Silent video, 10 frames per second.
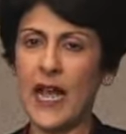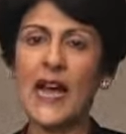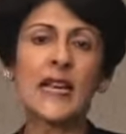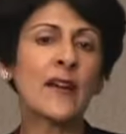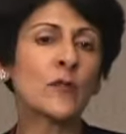
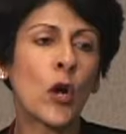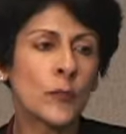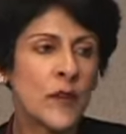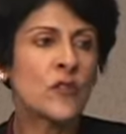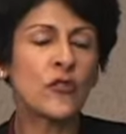and have
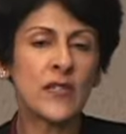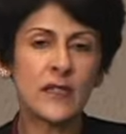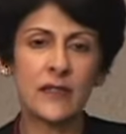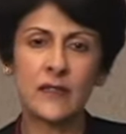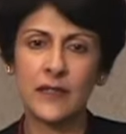not been
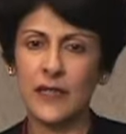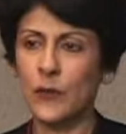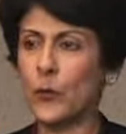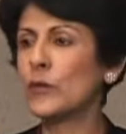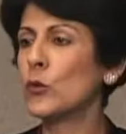treated
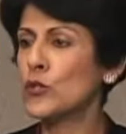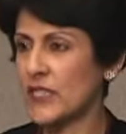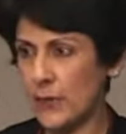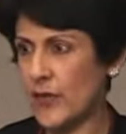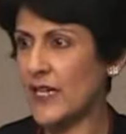with mood
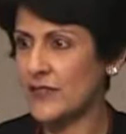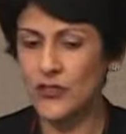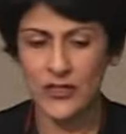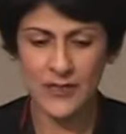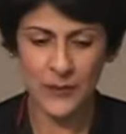
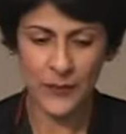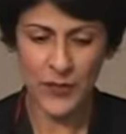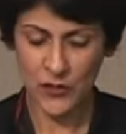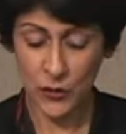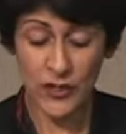stabilizers.
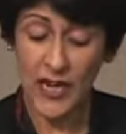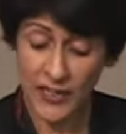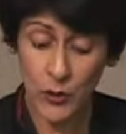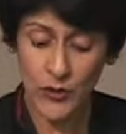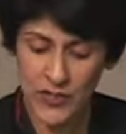So the
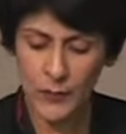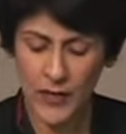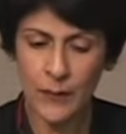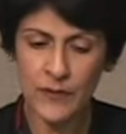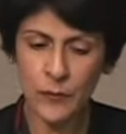diagnosis
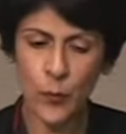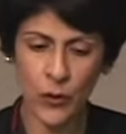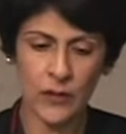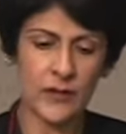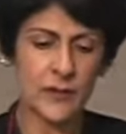becomes
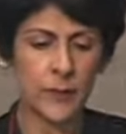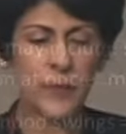important.